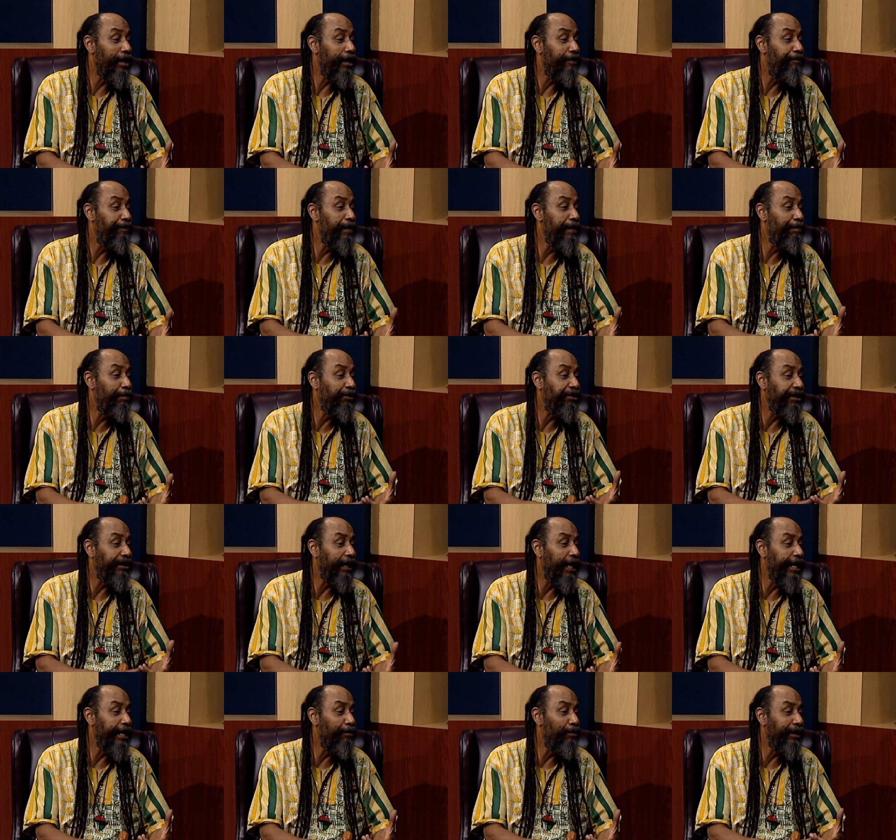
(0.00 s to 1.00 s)
If people
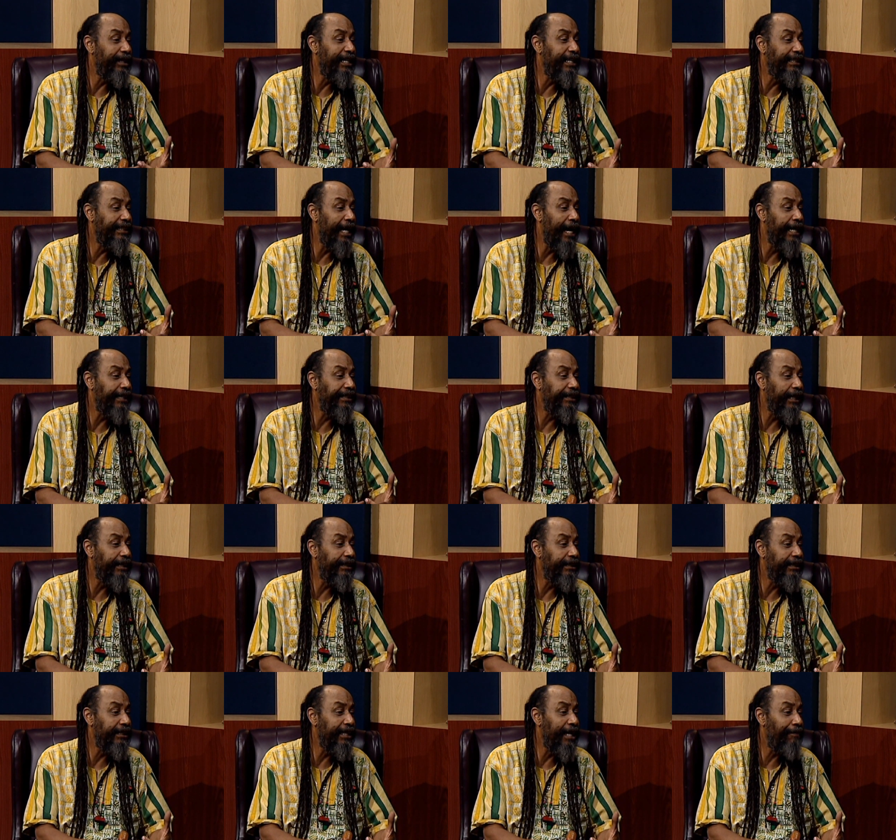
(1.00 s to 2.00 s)
study what these
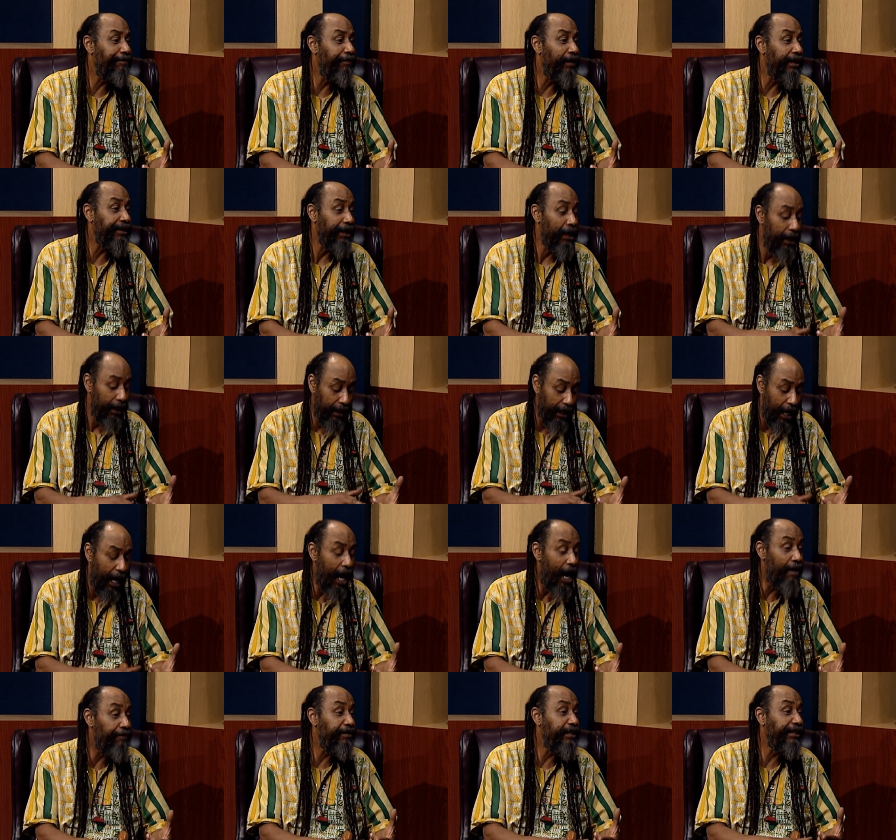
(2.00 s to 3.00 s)
ancestors left us,
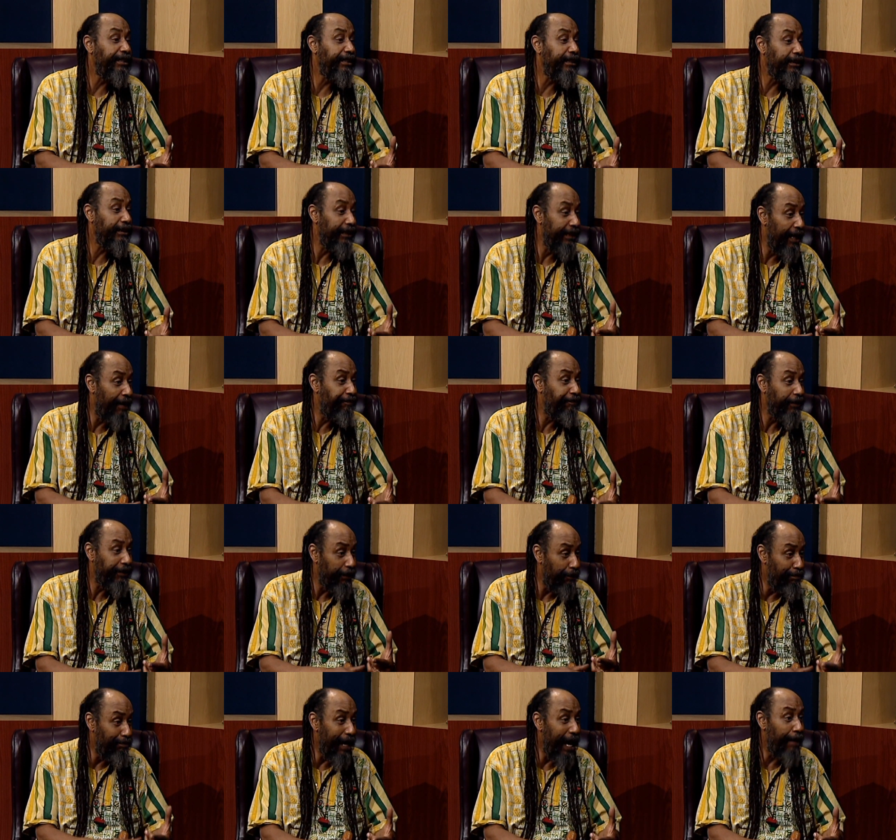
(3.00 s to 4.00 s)
Garvey left us
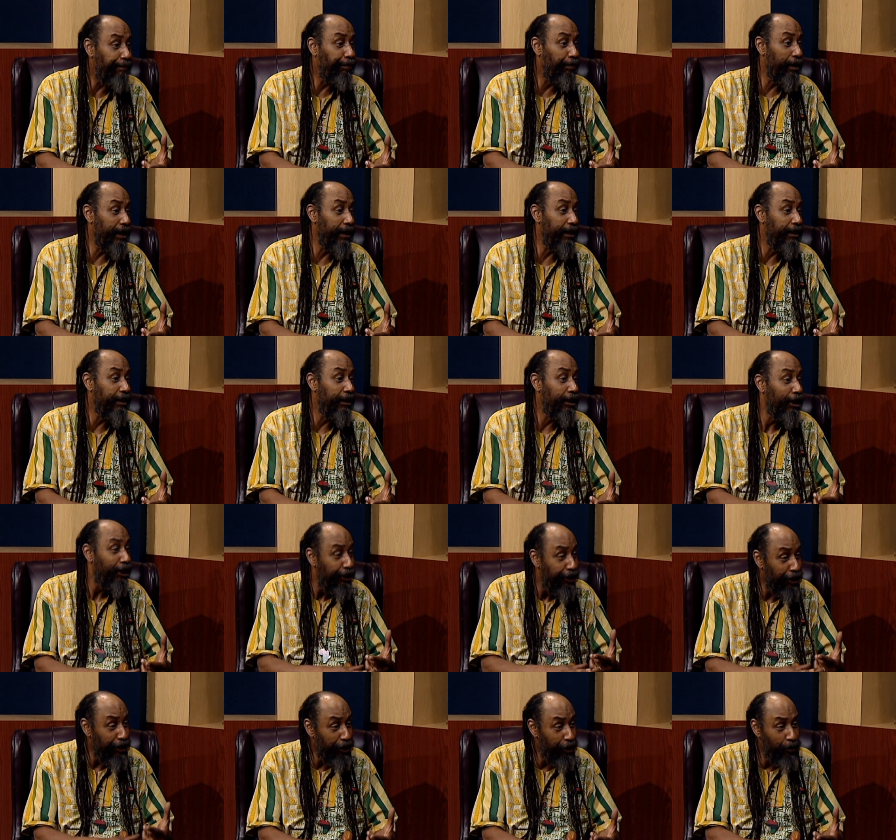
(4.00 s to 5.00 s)
a black print,
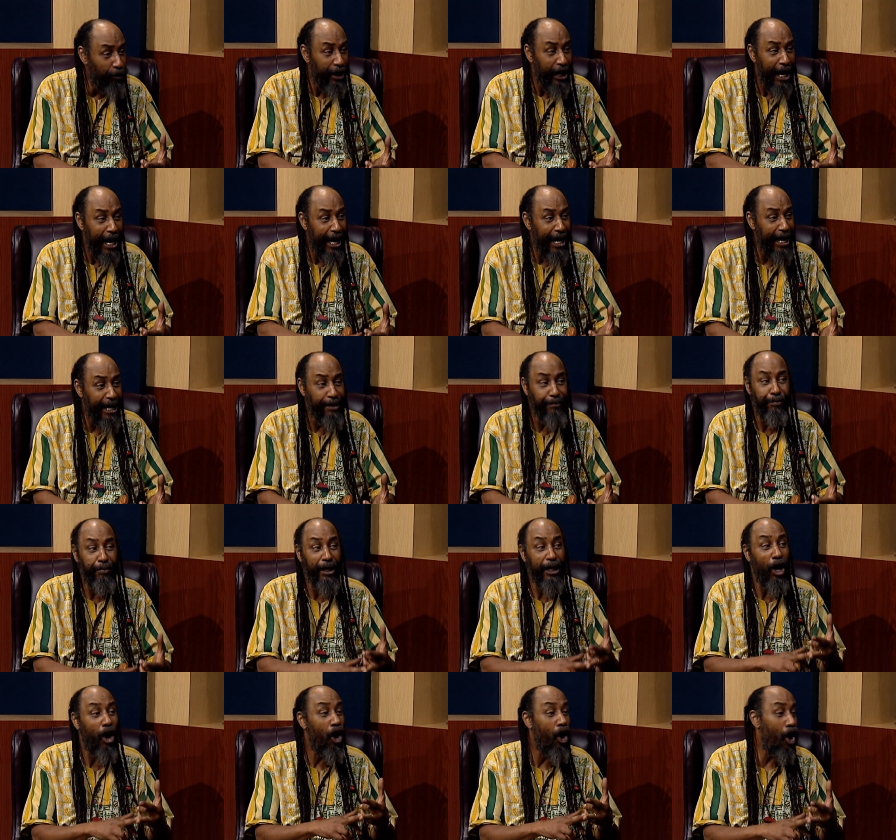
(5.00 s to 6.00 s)
the UNIA,
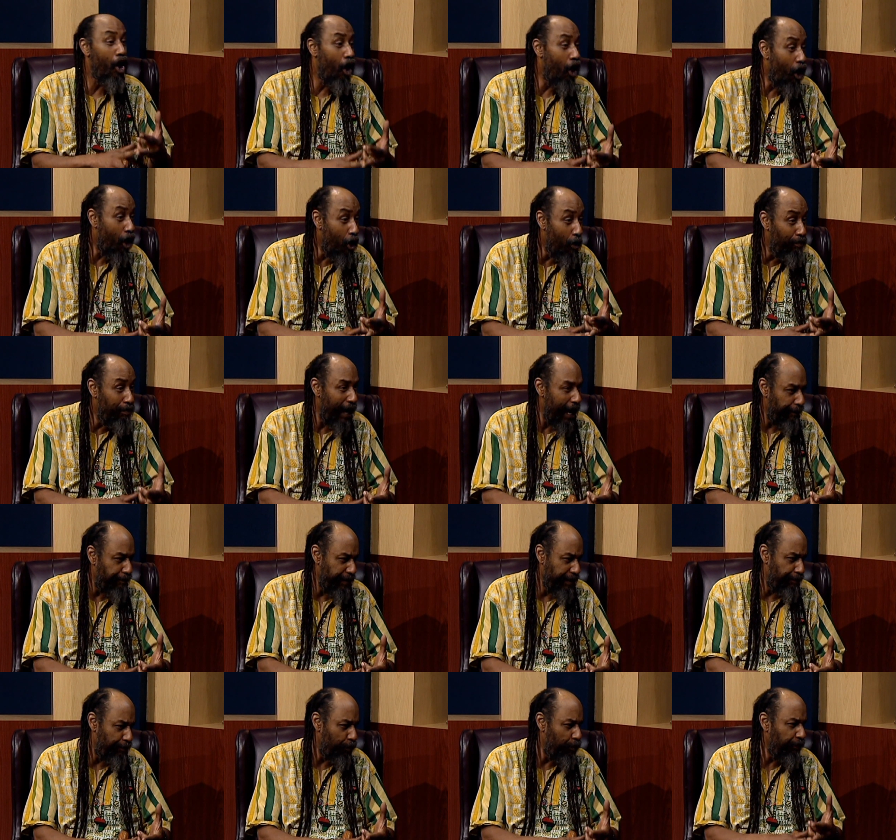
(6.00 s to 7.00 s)
but all black
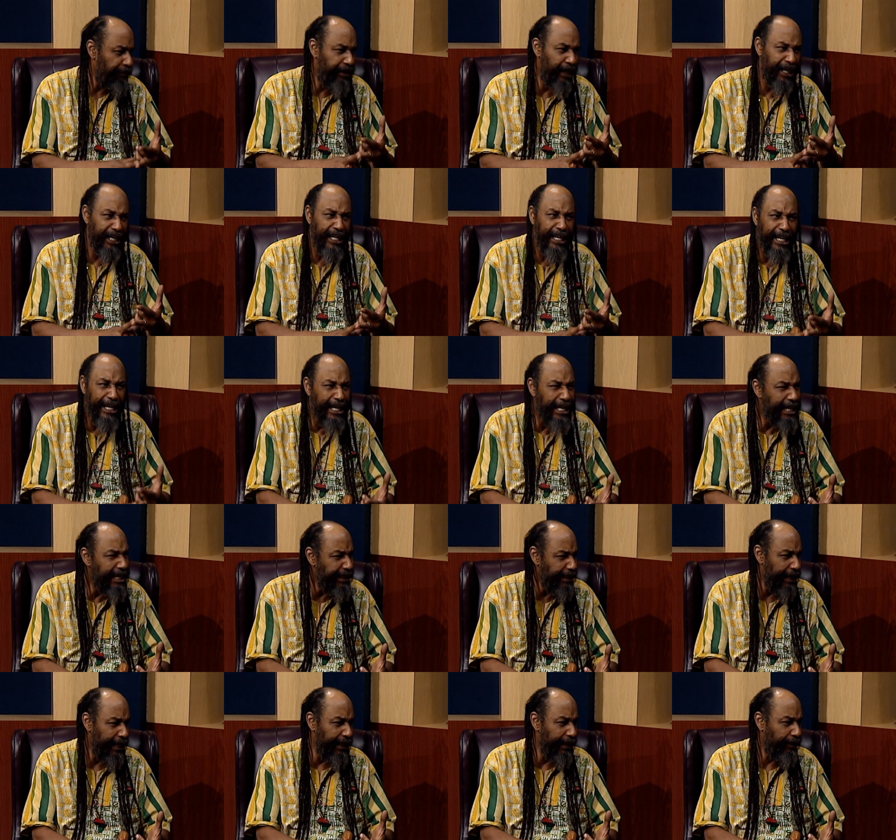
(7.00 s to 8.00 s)
people who've done
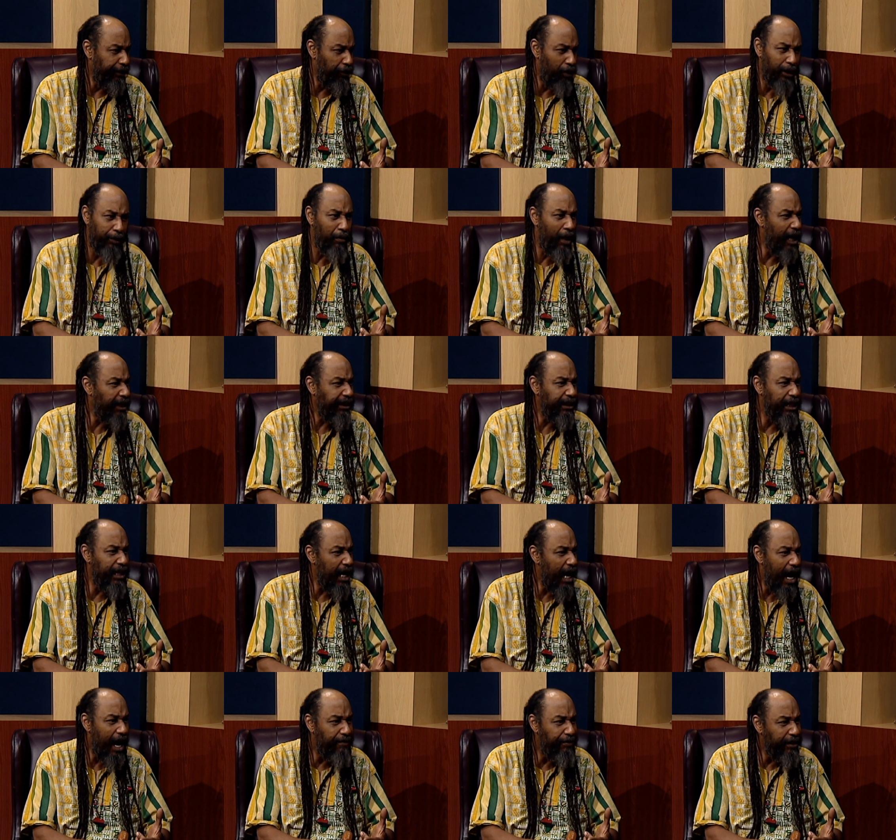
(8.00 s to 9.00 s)
anything. George Washington
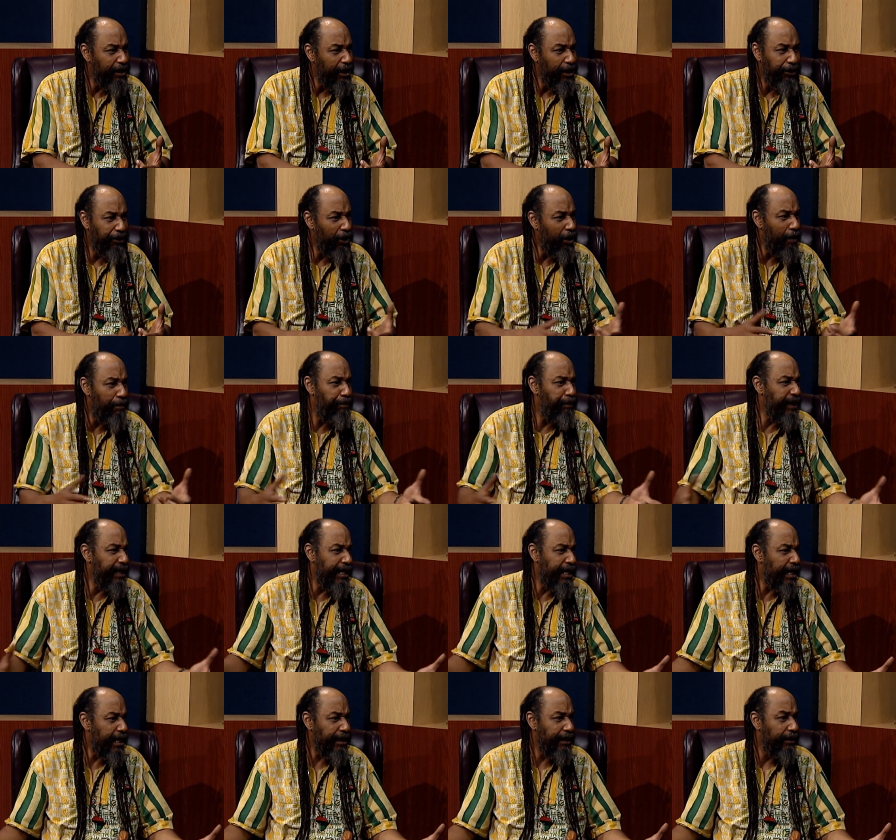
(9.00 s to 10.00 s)
Carver took a
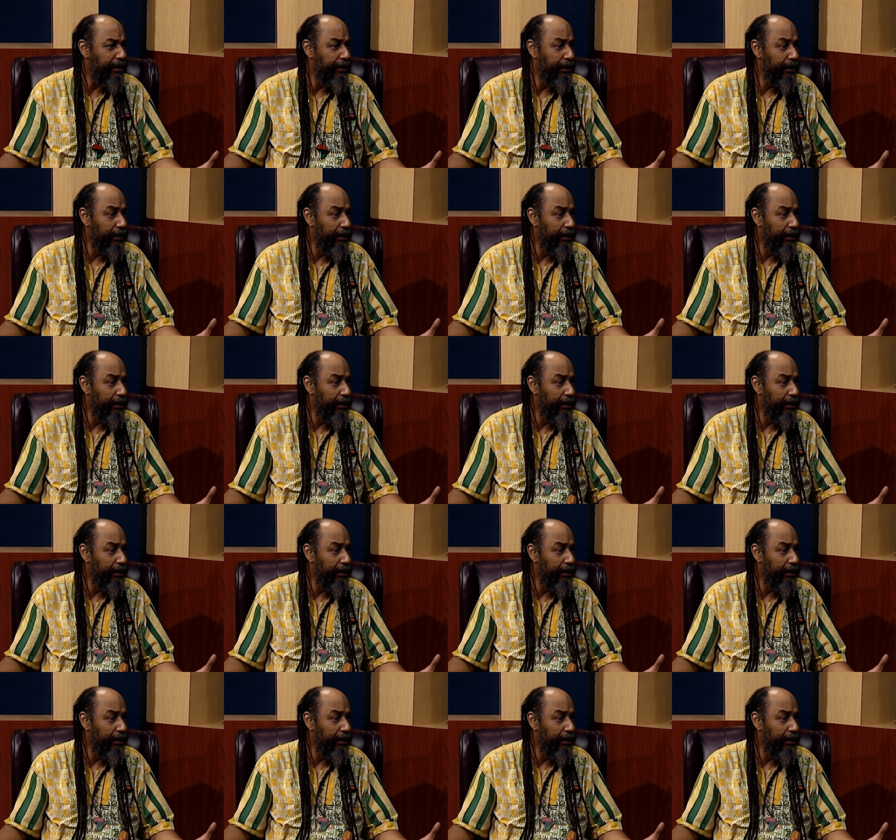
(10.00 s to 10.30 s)
peanut